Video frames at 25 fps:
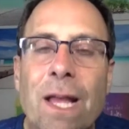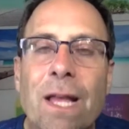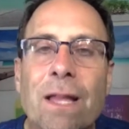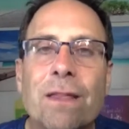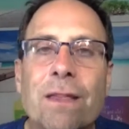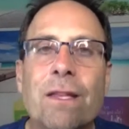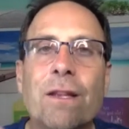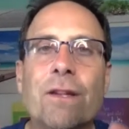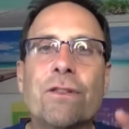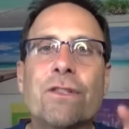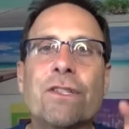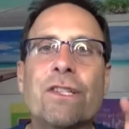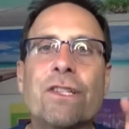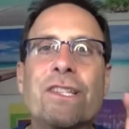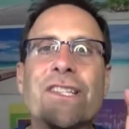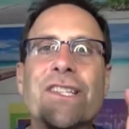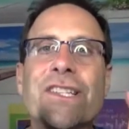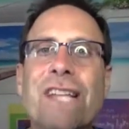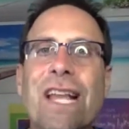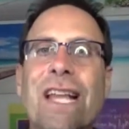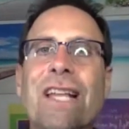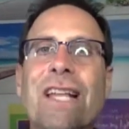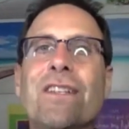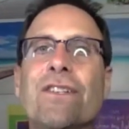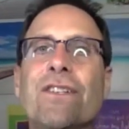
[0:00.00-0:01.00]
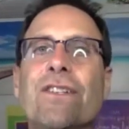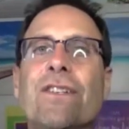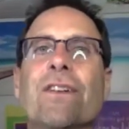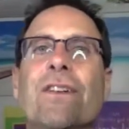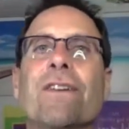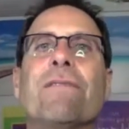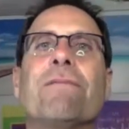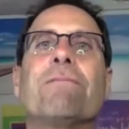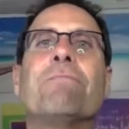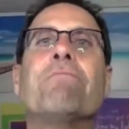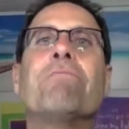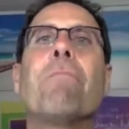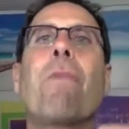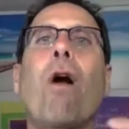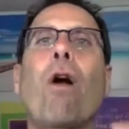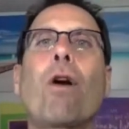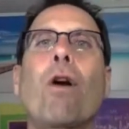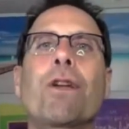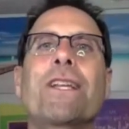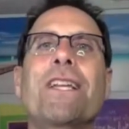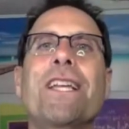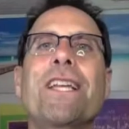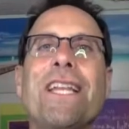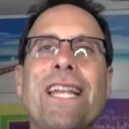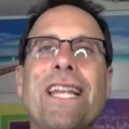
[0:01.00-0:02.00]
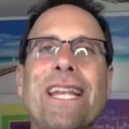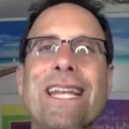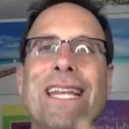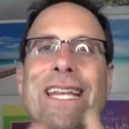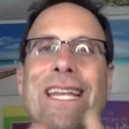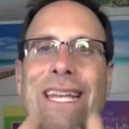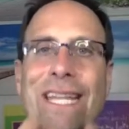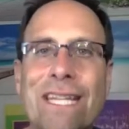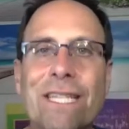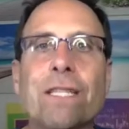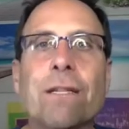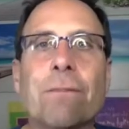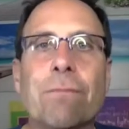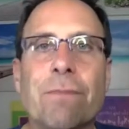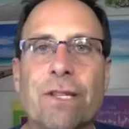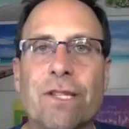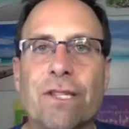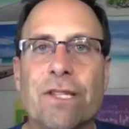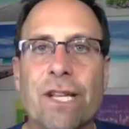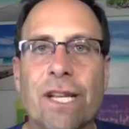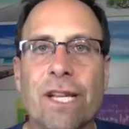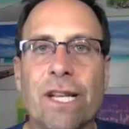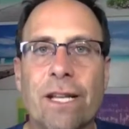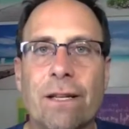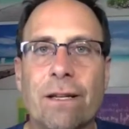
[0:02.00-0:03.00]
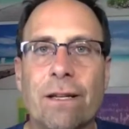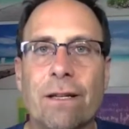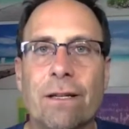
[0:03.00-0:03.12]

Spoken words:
There's a sense of marketing intimacy.